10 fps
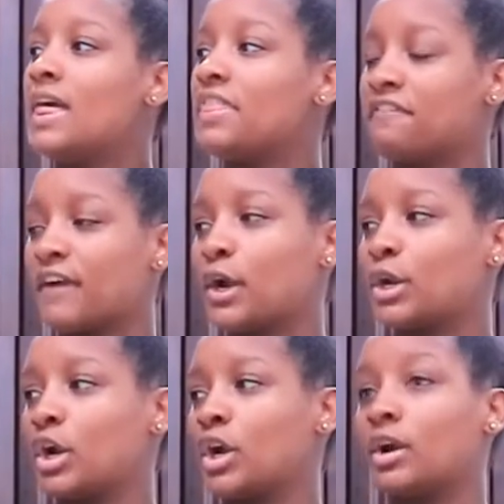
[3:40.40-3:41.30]
They
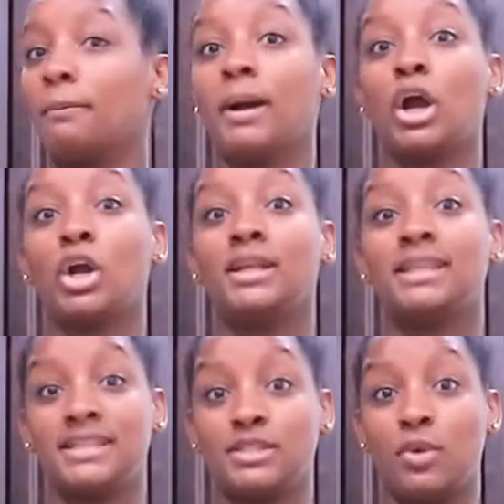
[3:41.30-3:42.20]
fired her, but her
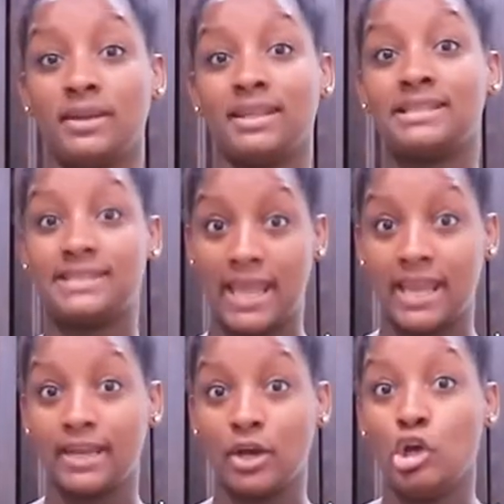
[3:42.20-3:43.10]
and this one that
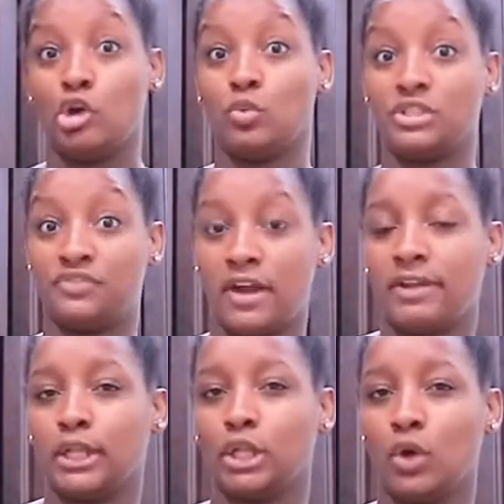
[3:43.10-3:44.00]
stayed was
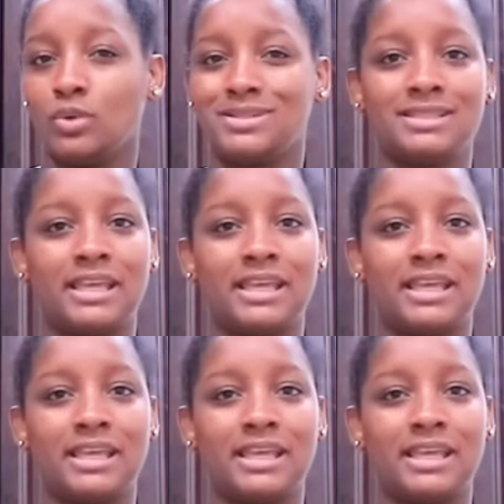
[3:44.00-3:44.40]
very close,